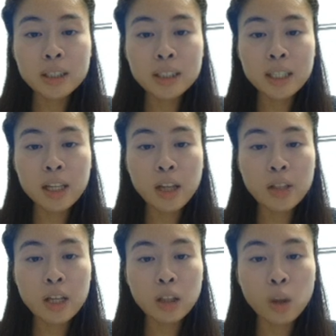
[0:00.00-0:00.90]
We can see
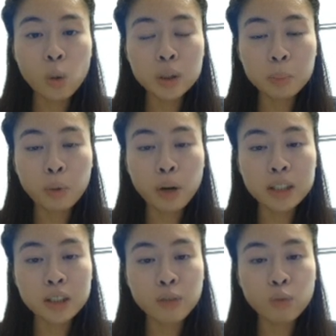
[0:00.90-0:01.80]
the lowest
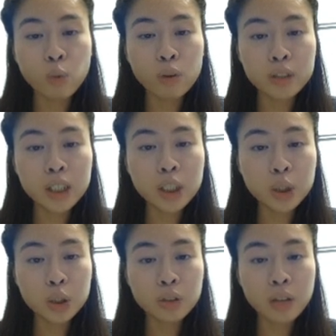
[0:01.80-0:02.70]
price for the
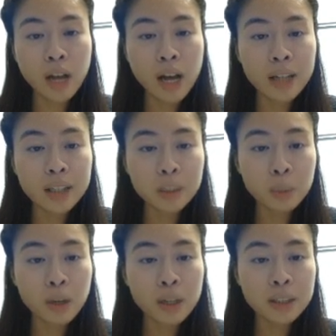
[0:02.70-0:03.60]
t-shirt, the highest
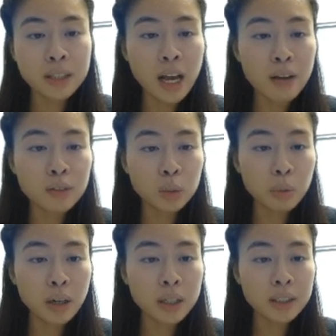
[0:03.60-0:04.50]
price,
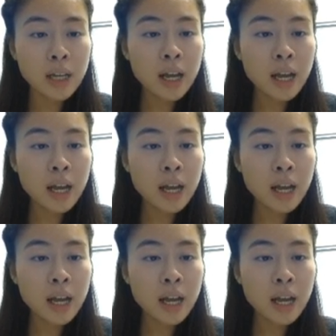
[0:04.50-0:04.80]
average price,